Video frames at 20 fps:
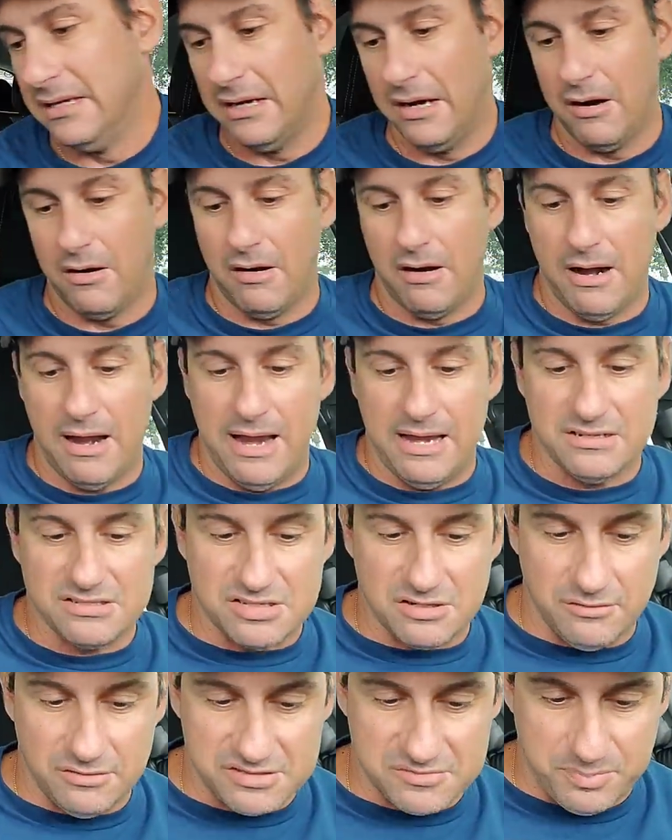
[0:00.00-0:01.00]
All right,
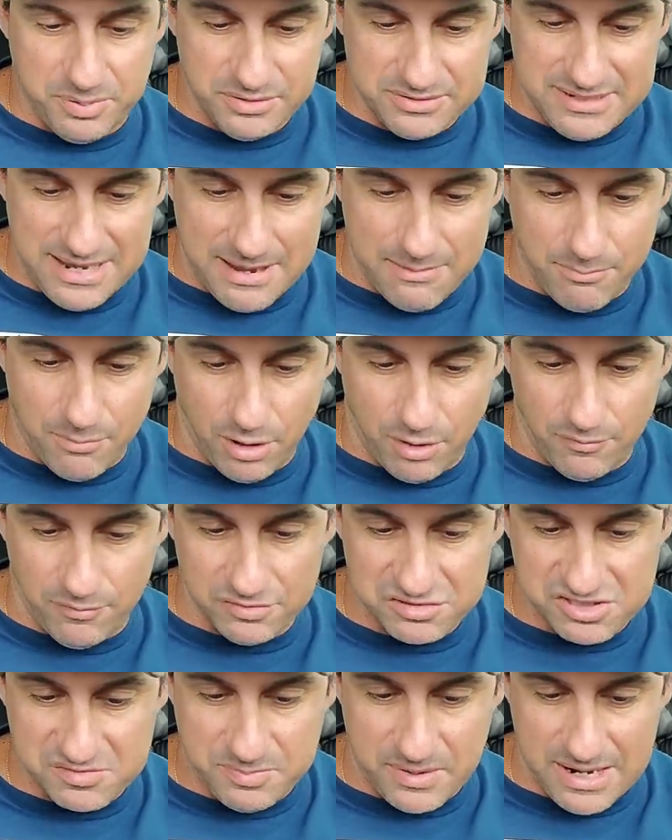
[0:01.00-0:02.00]
so let's put that
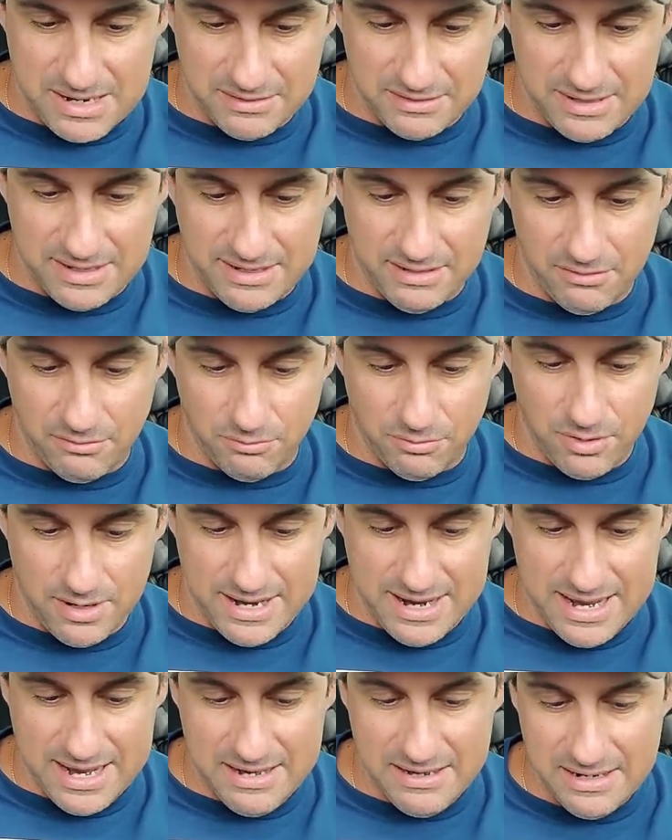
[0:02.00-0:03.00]
Marvel spotlight
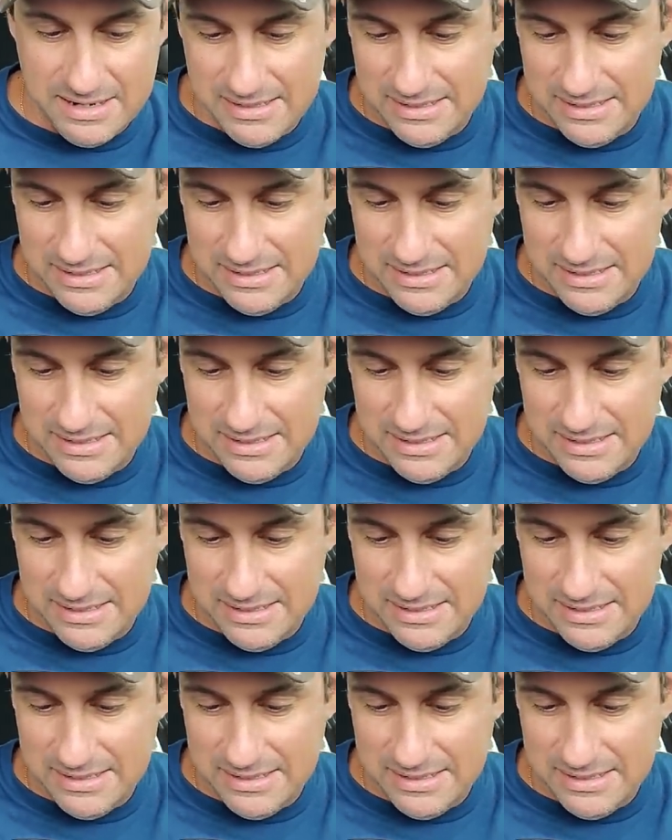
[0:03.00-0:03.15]
away,